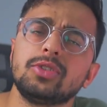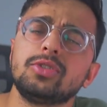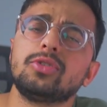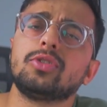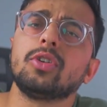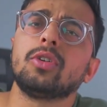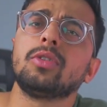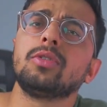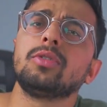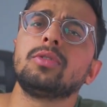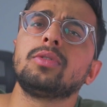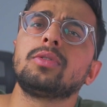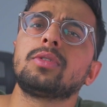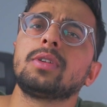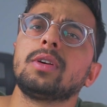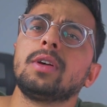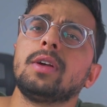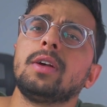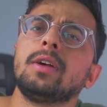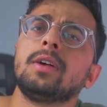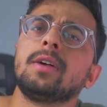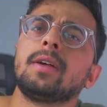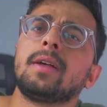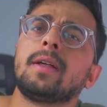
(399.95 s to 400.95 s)
You don't
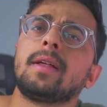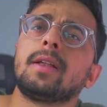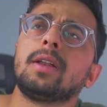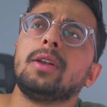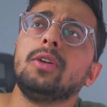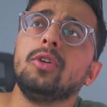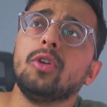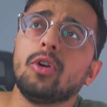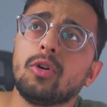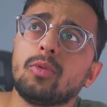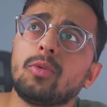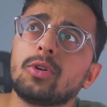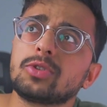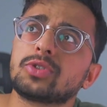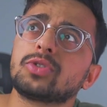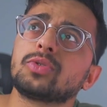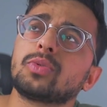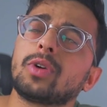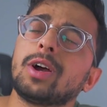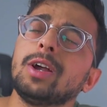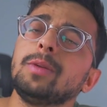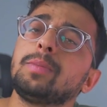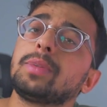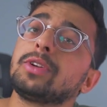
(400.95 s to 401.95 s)
know what to
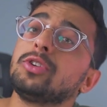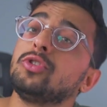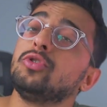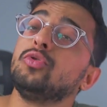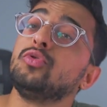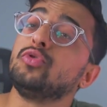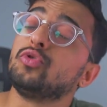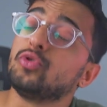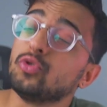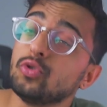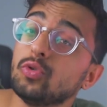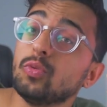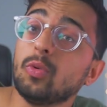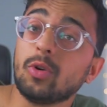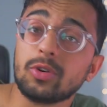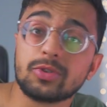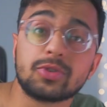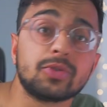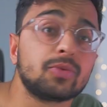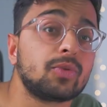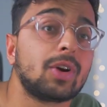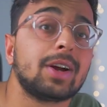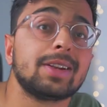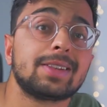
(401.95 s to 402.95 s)
write, but you do
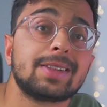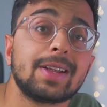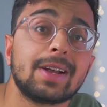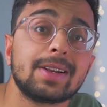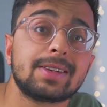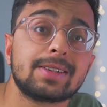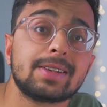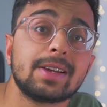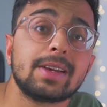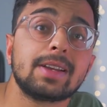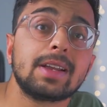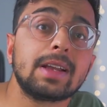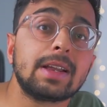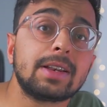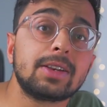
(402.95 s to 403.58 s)
want to write that day,